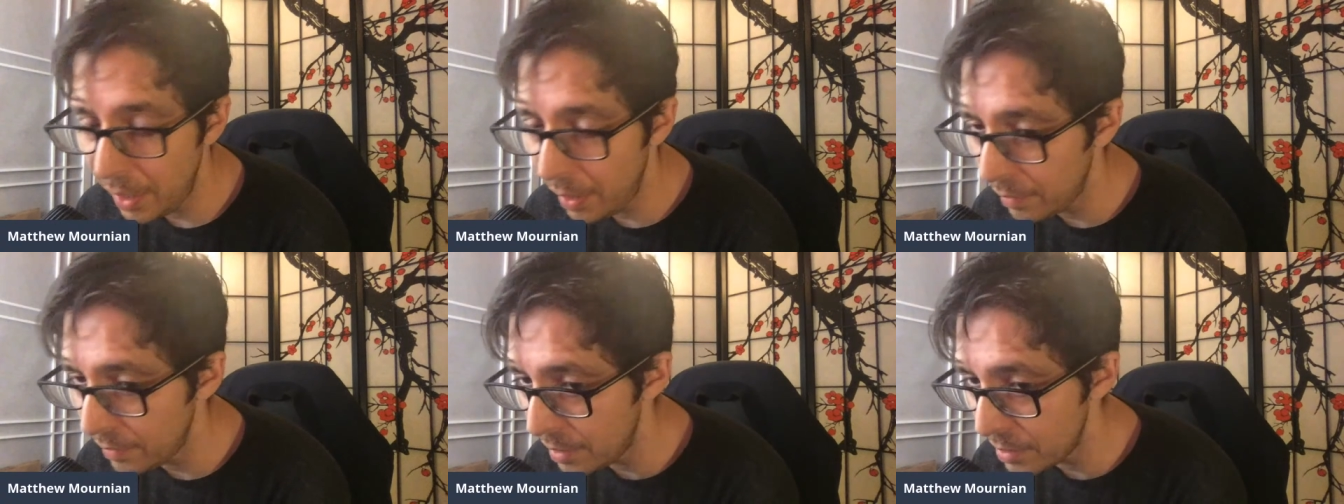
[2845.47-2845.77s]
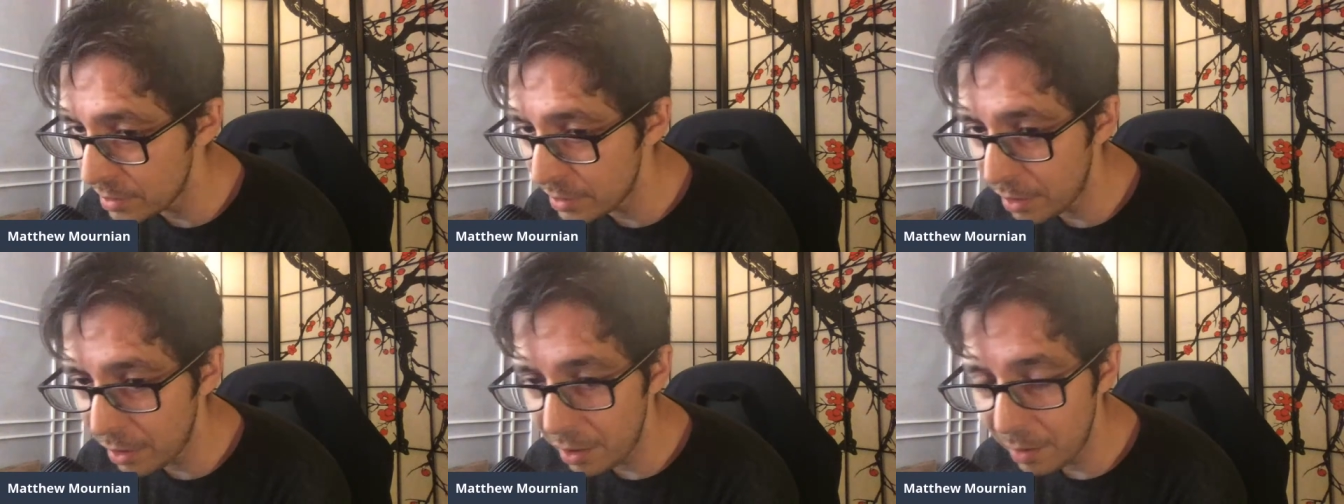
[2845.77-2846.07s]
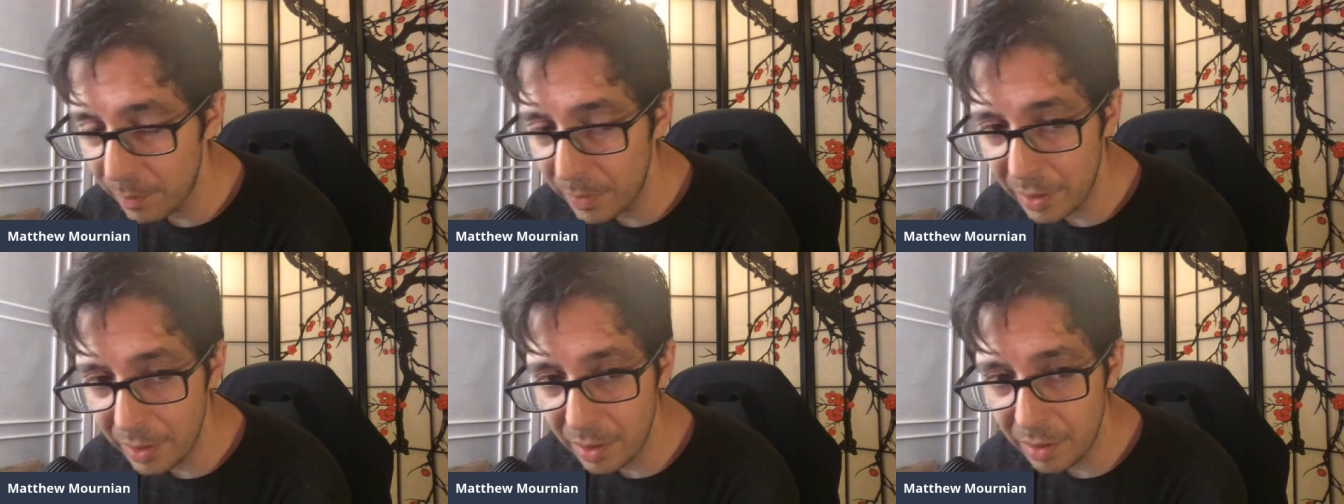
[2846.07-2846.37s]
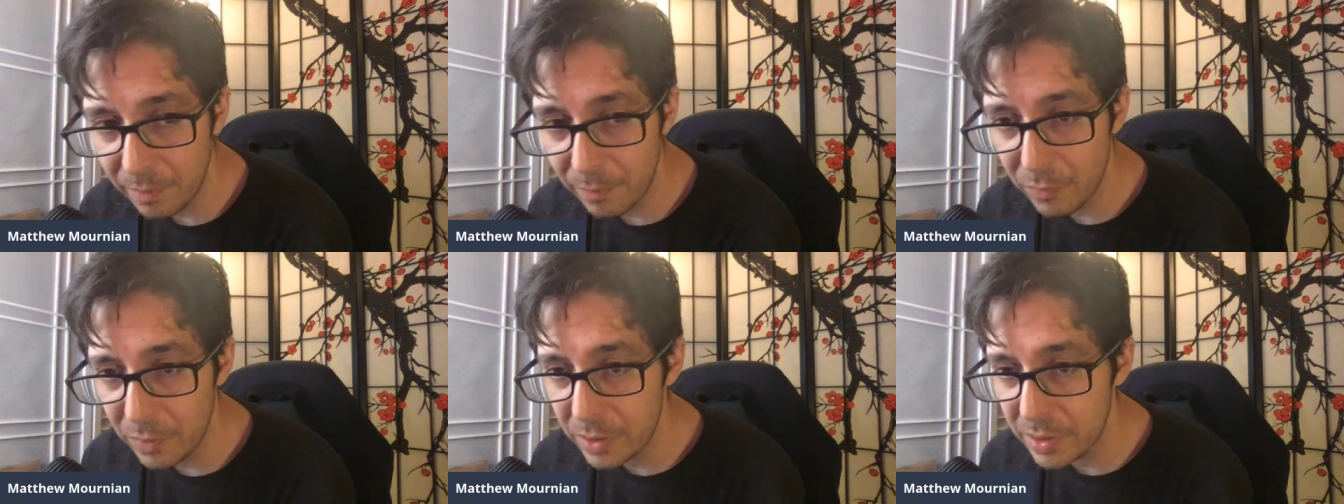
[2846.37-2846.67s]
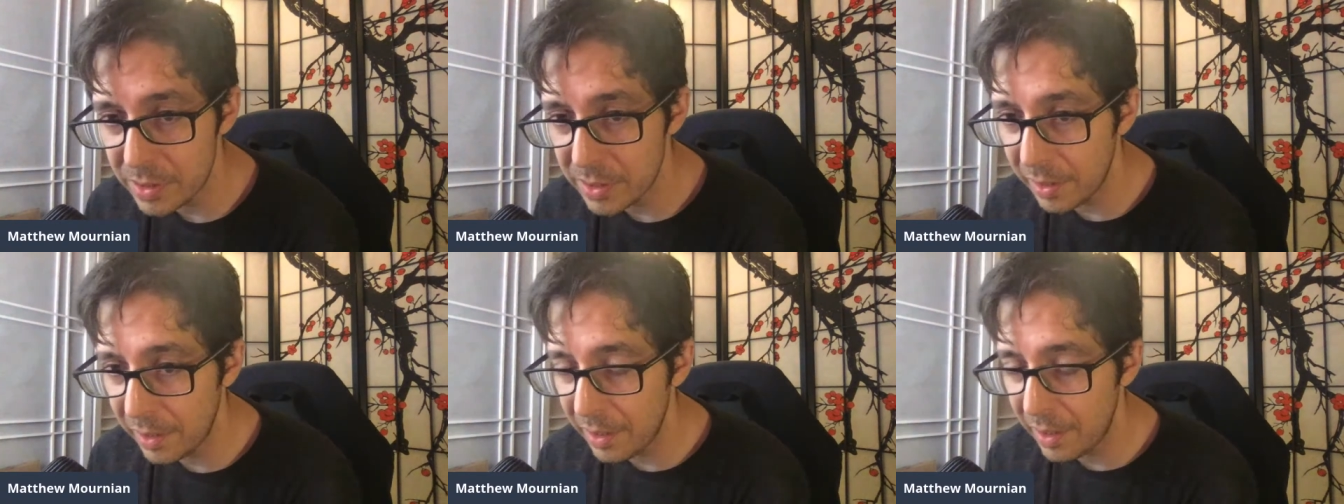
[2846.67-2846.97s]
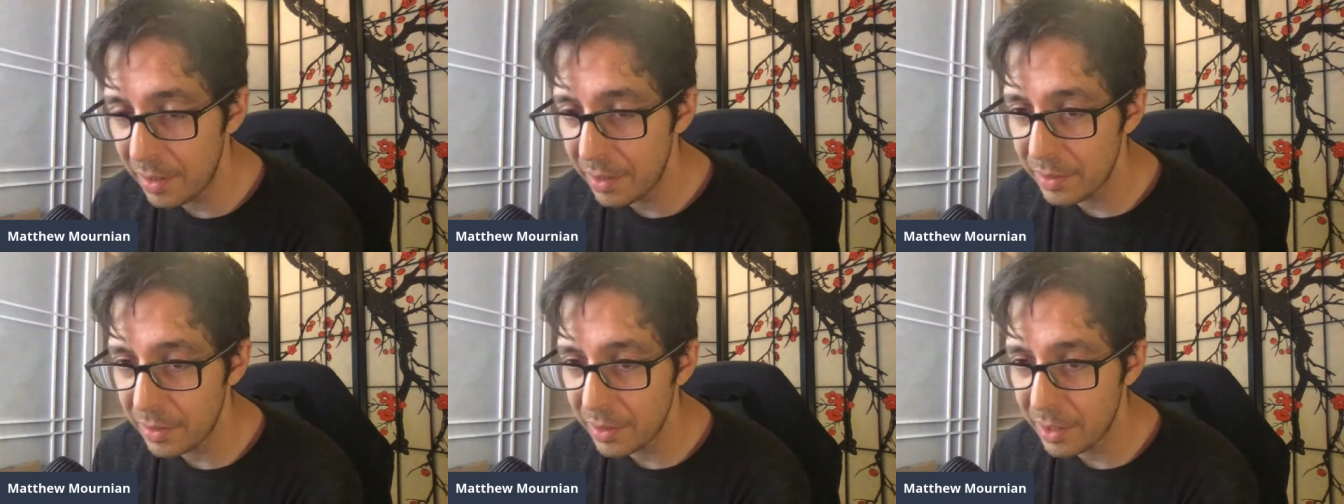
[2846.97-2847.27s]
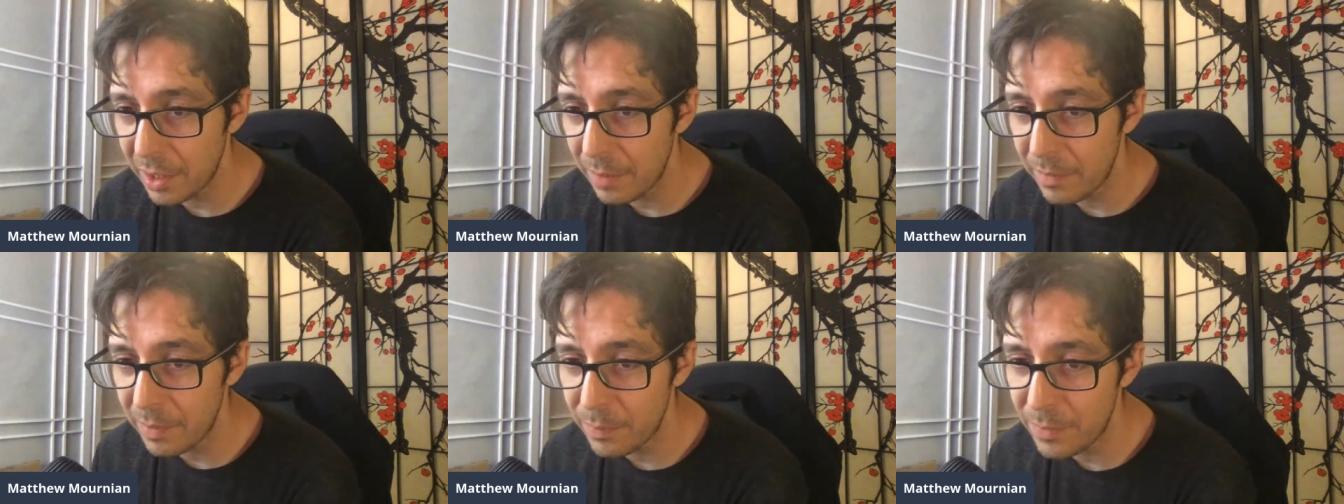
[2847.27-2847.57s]
that's coming up once again in the
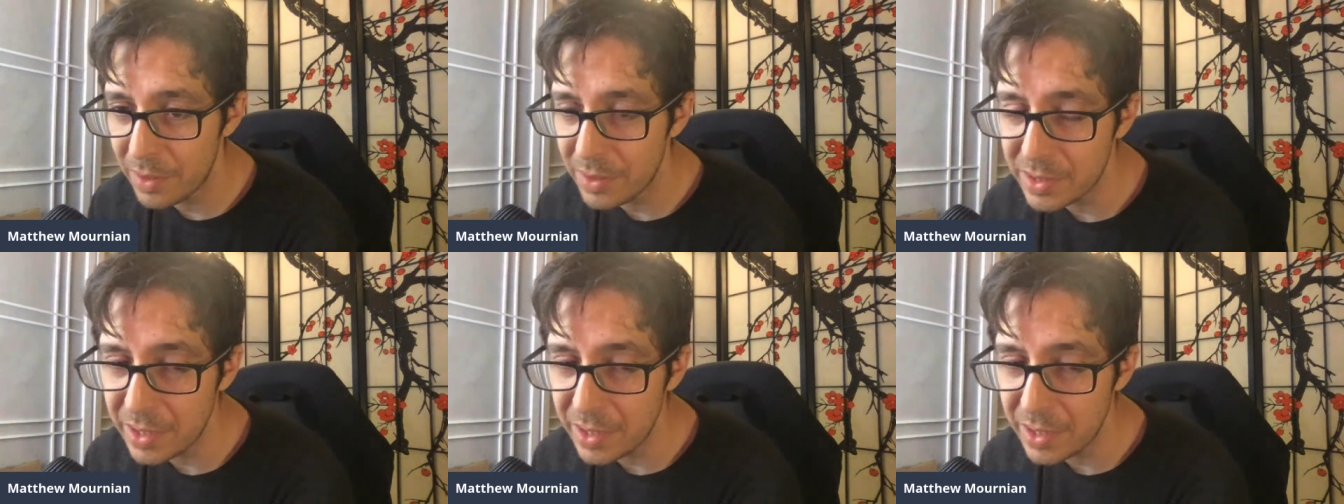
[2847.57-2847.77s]
coming months.